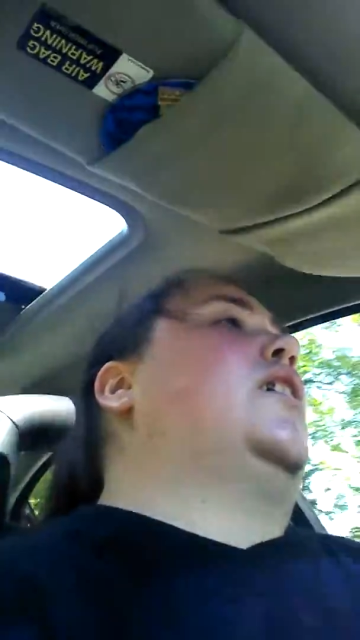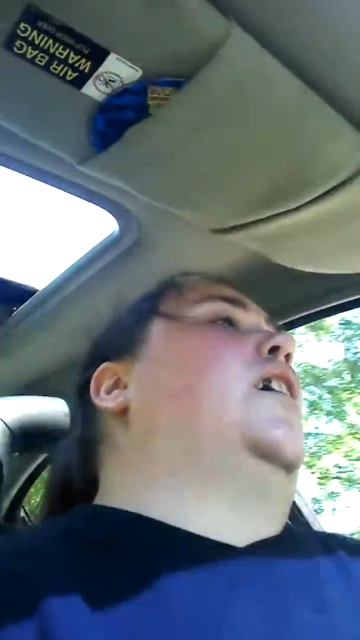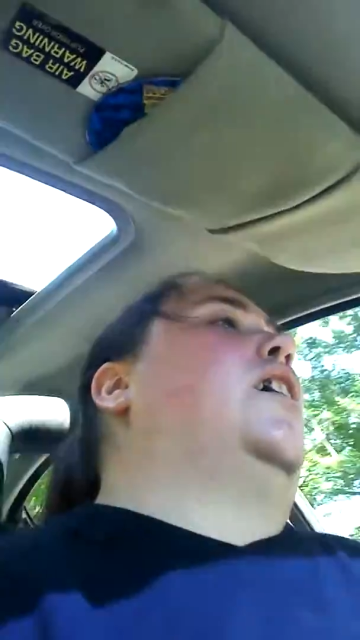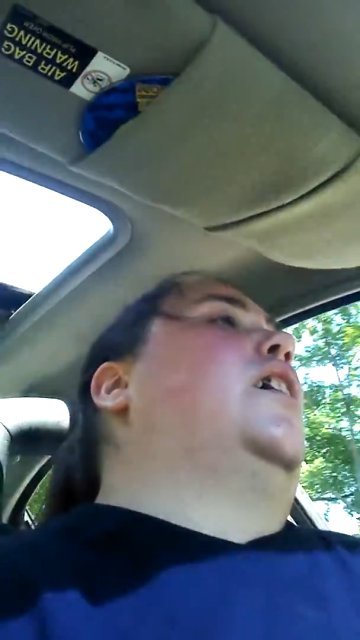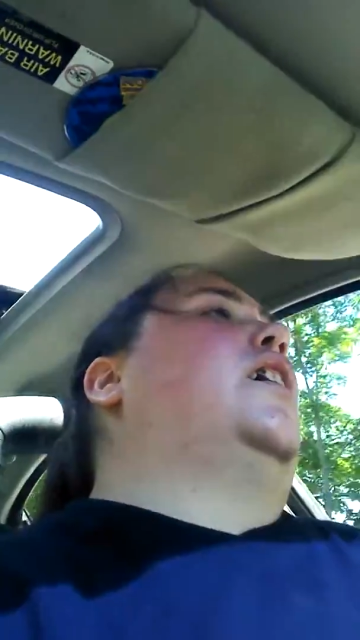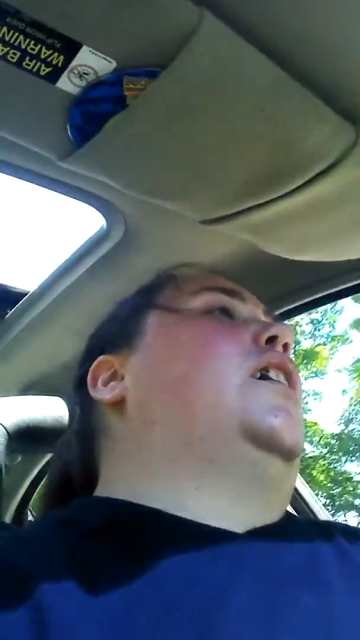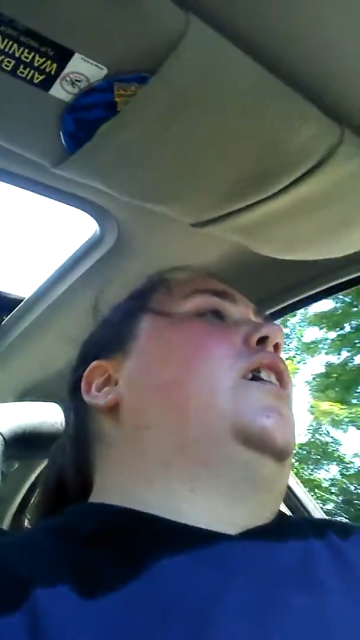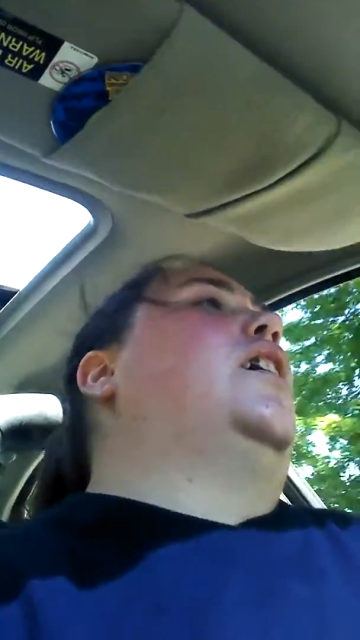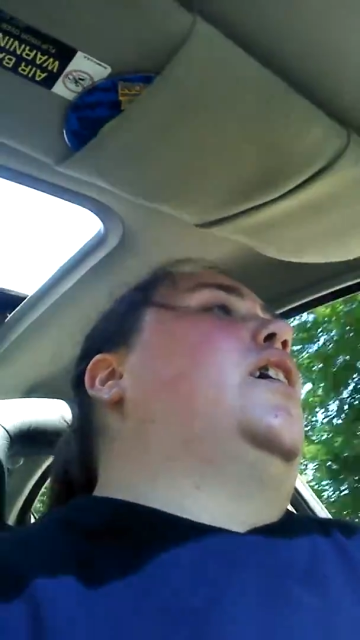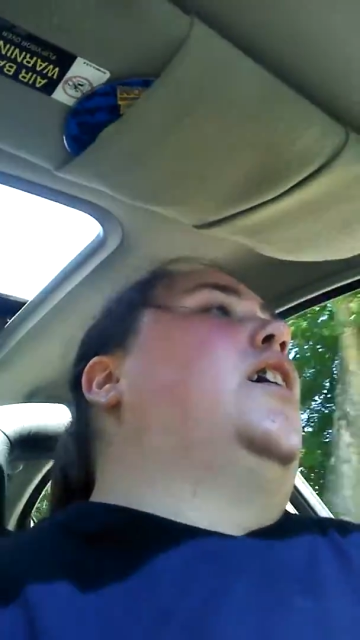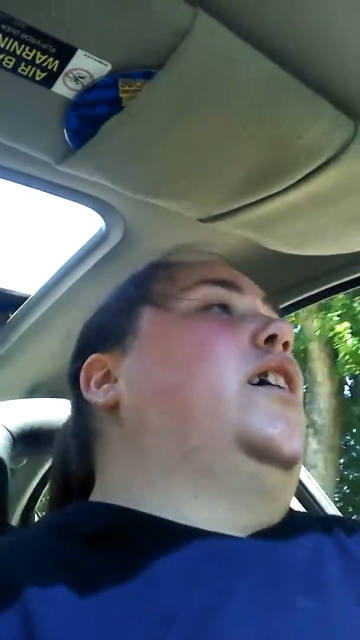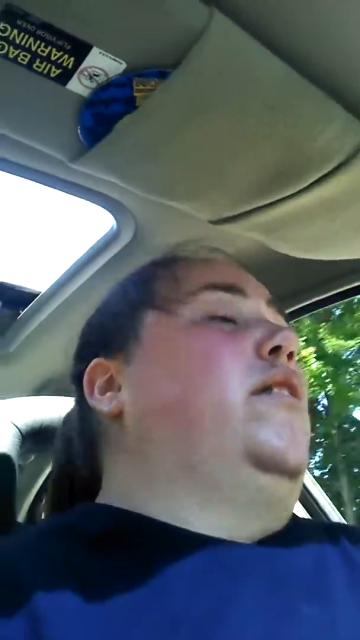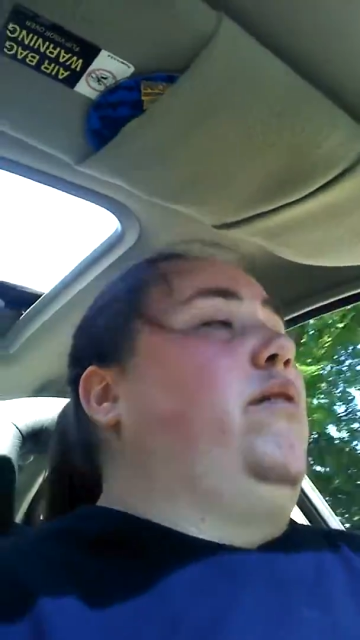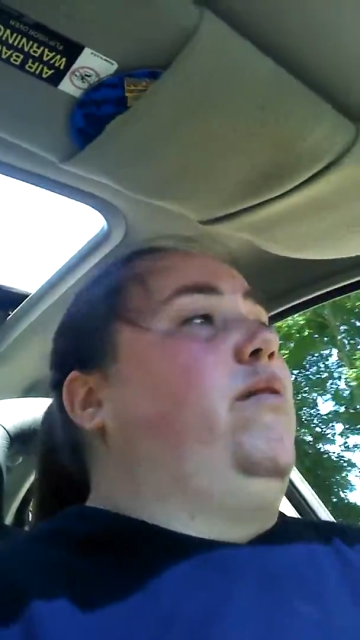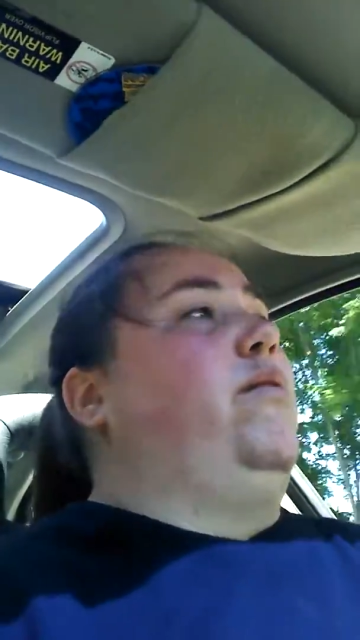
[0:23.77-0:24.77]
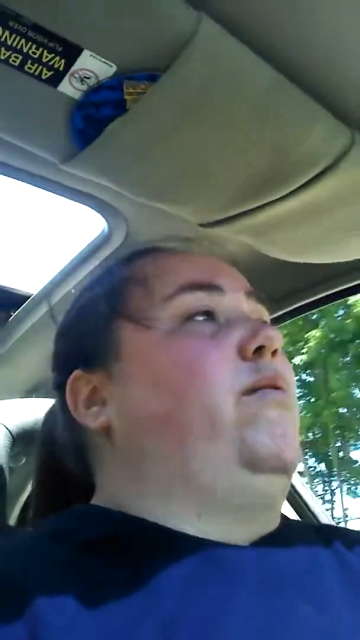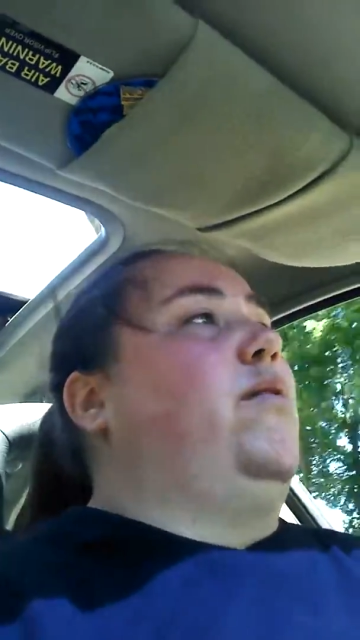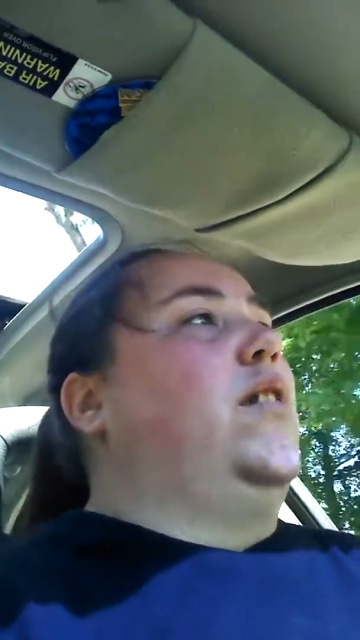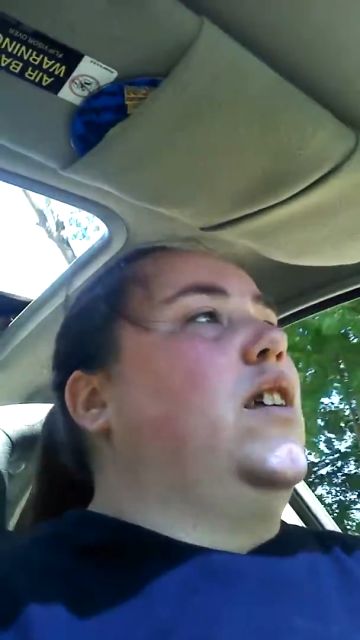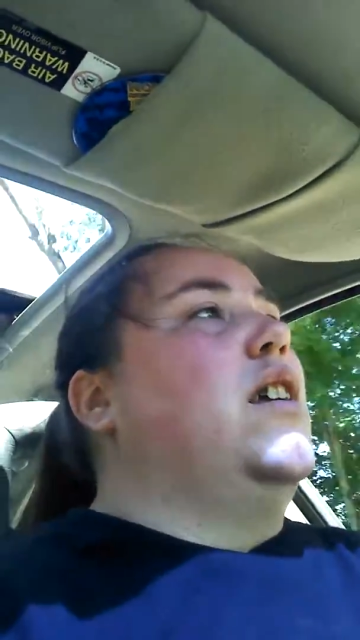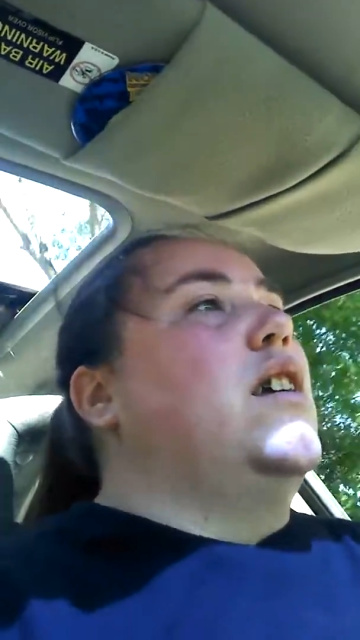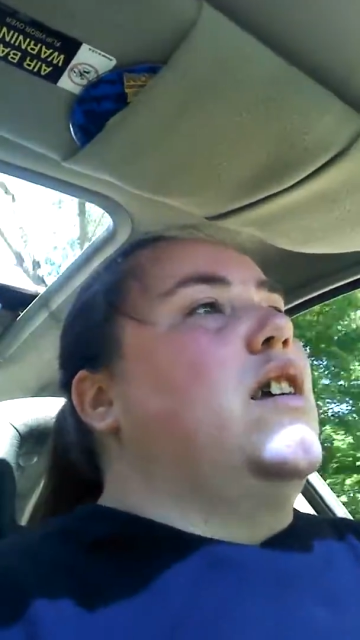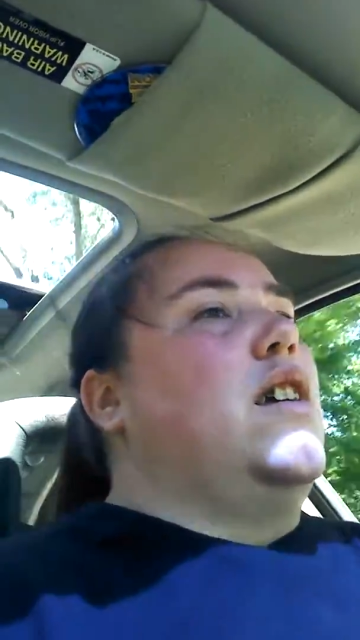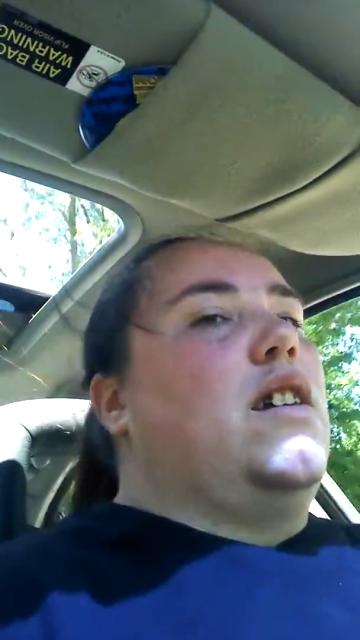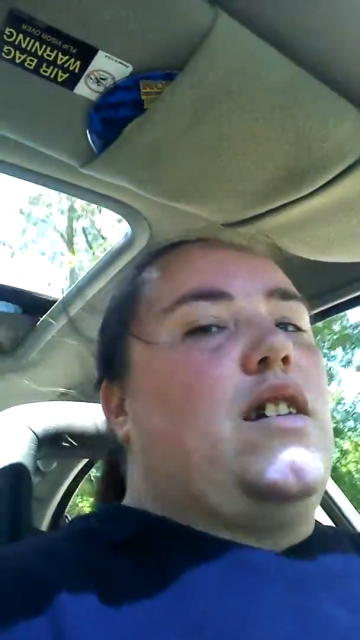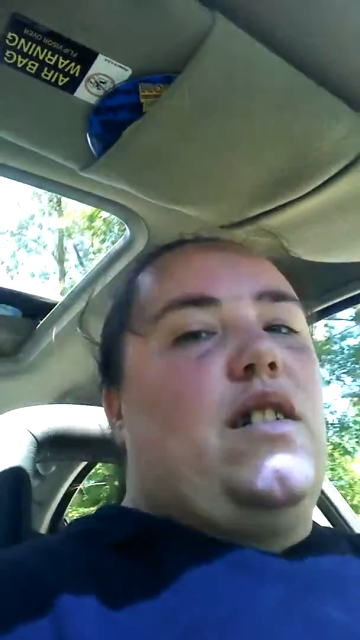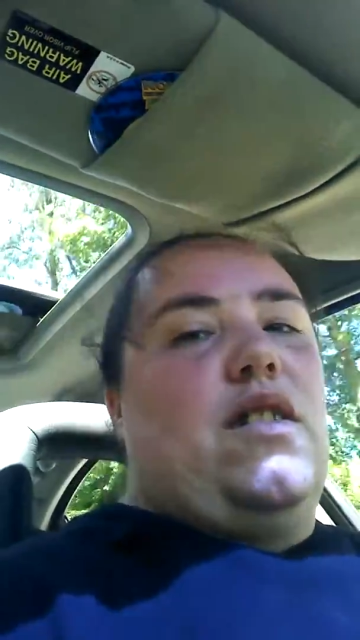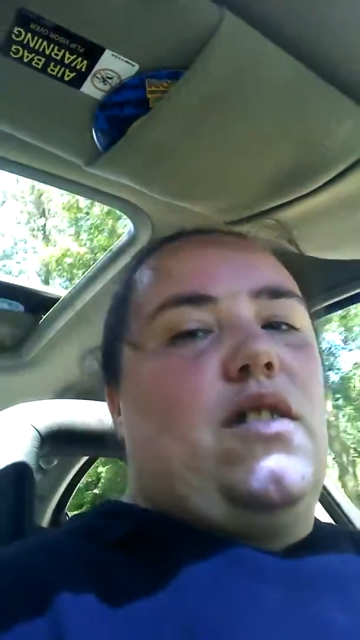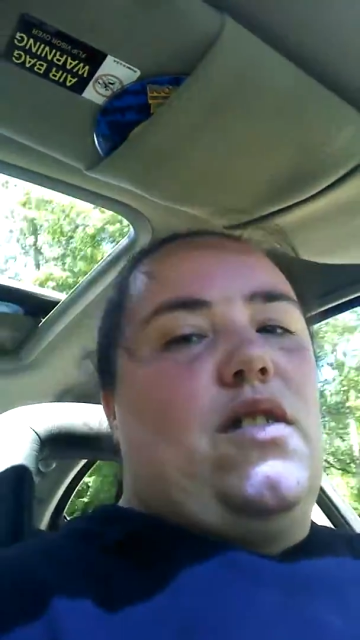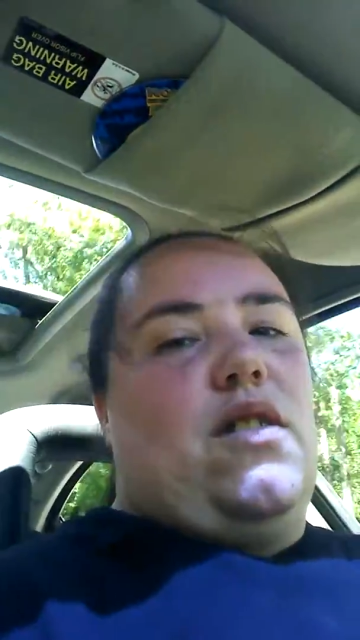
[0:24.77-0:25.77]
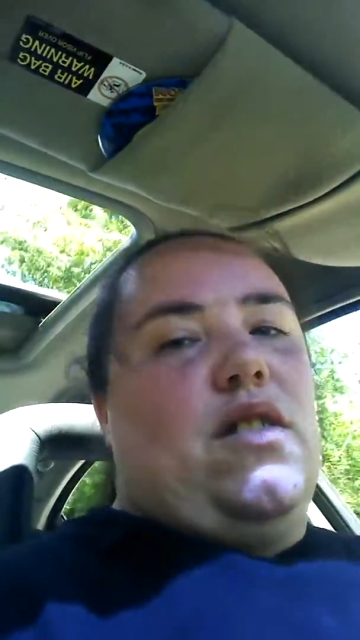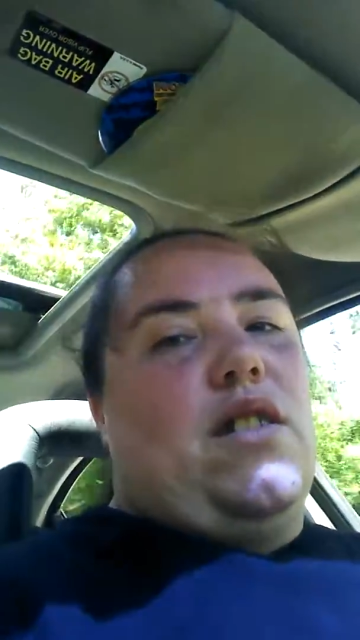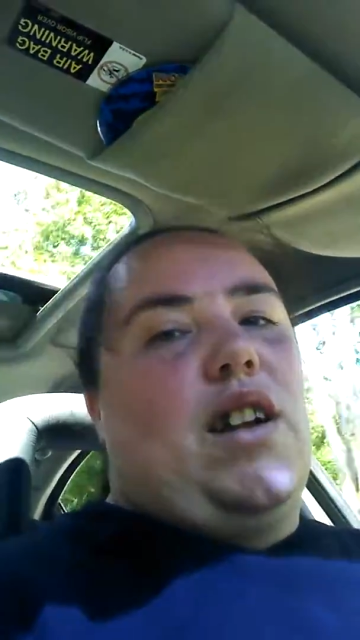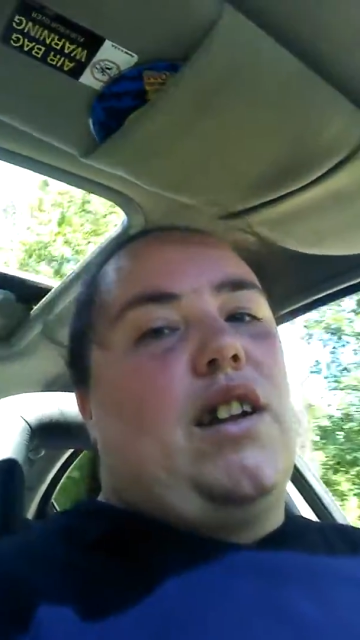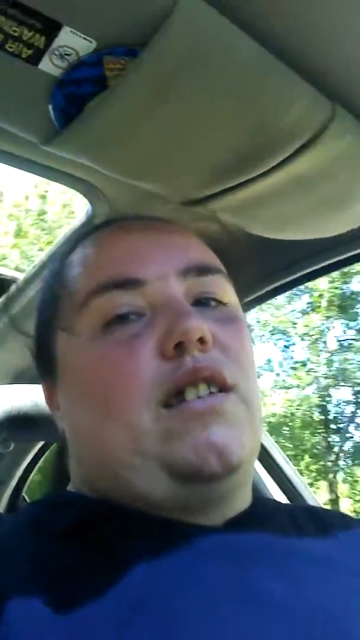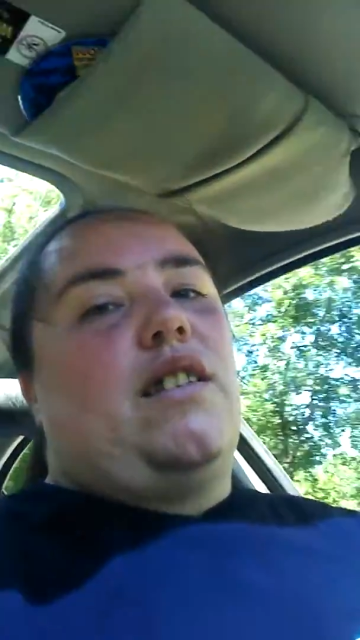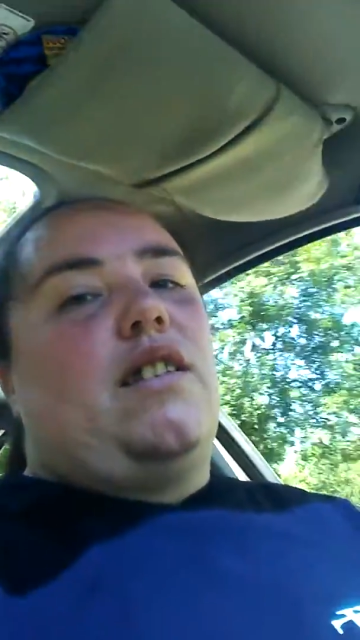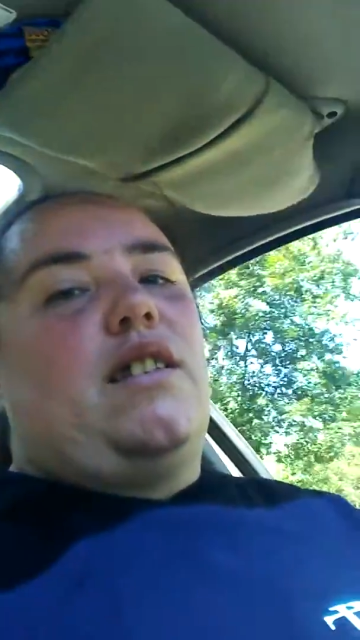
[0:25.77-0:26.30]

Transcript: yay. You know, like,